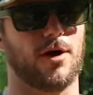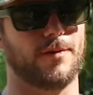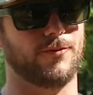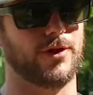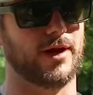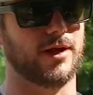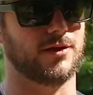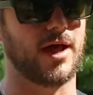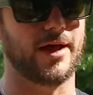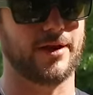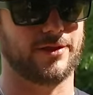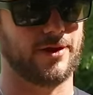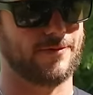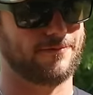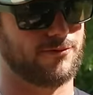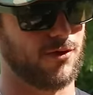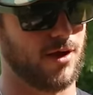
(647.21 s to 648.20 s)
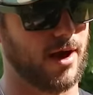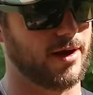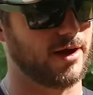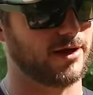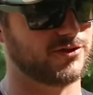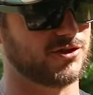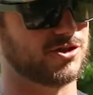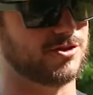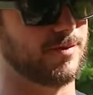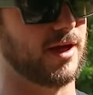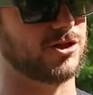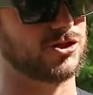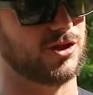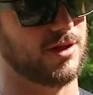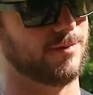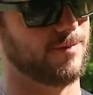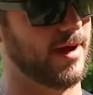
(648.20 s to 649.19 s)
Armory, a lot of their products,
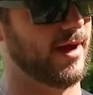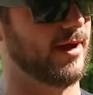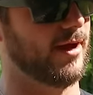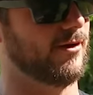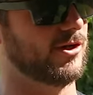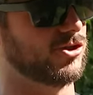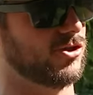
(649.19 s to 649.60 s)
especially the binary